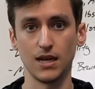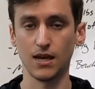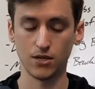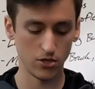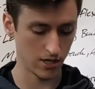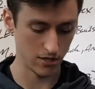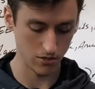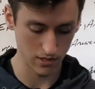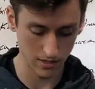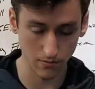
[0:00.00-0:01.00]
and you can
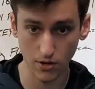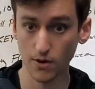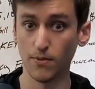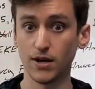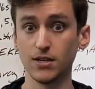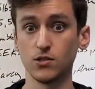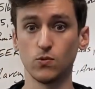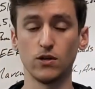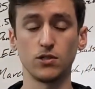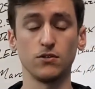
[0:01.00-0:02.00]
use them lower body as
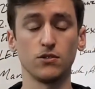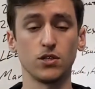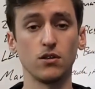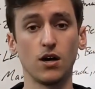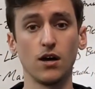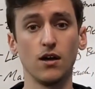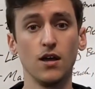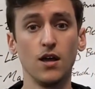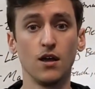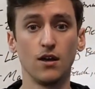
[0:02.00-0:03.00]
well. So there's a lot
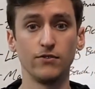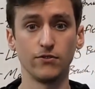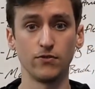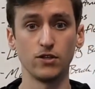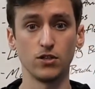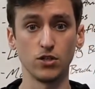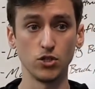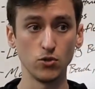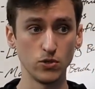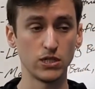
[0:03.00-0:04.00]
of different
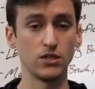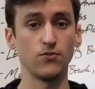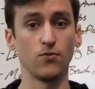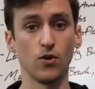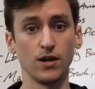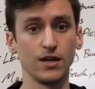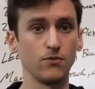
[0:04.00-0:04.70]
uses for it.